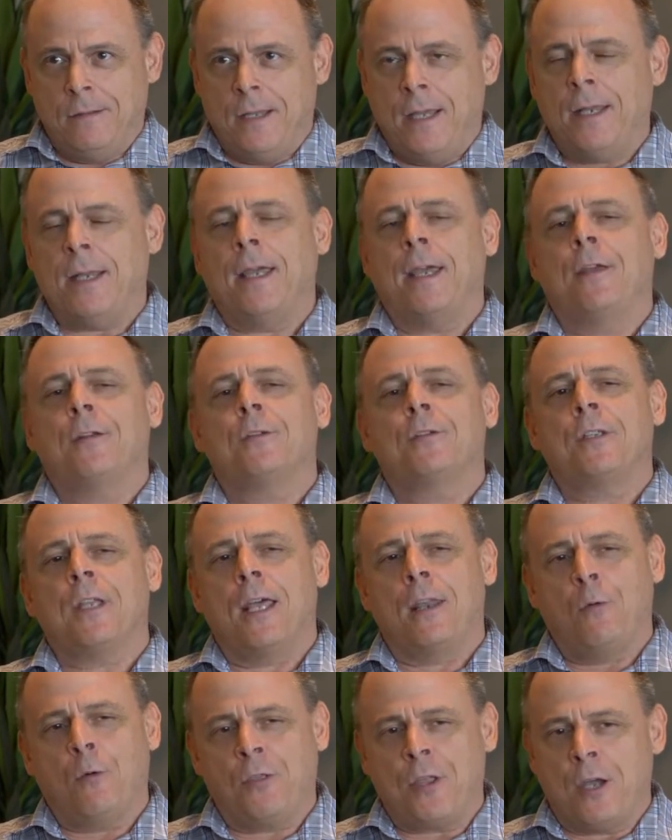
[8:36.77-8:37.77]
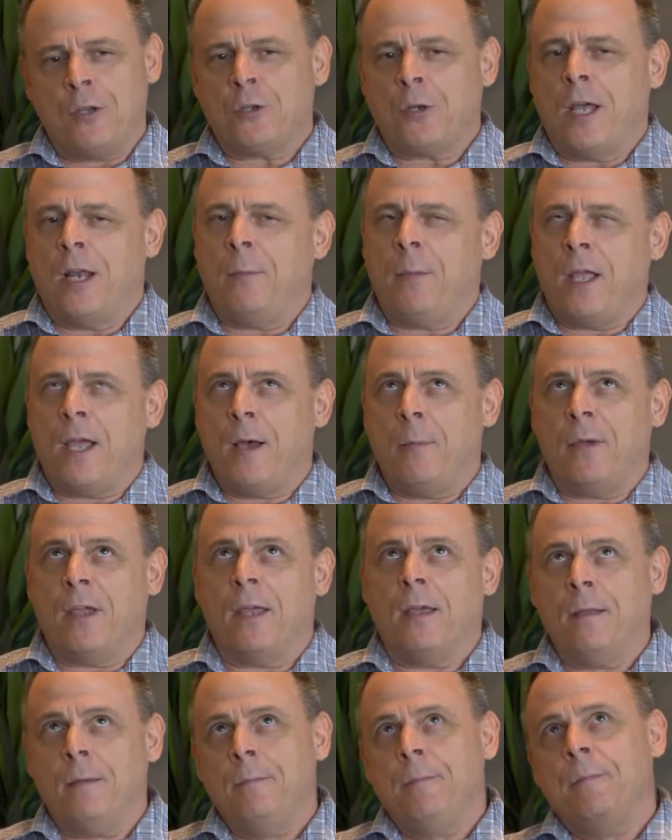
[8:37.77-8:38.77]
And I understand without trying to become
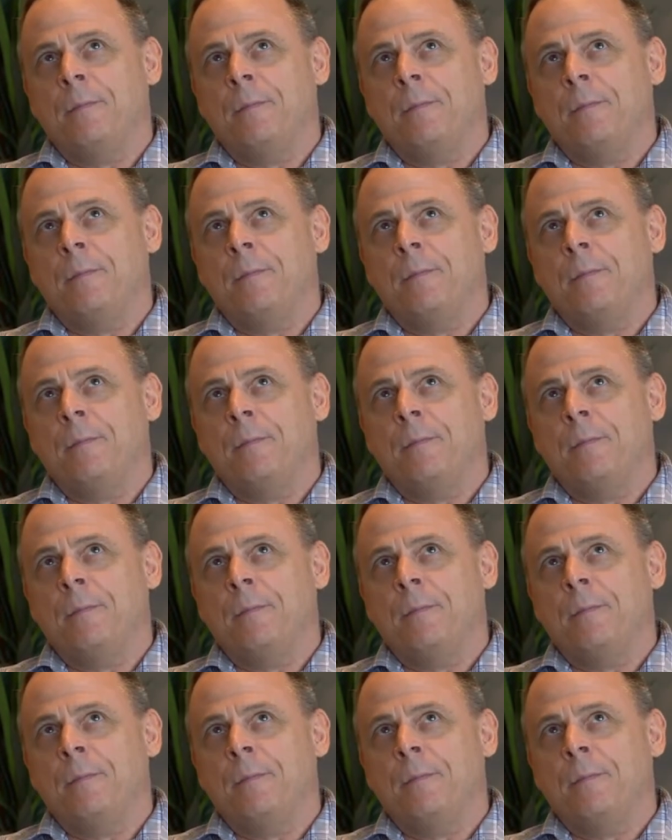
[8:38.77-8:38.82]
a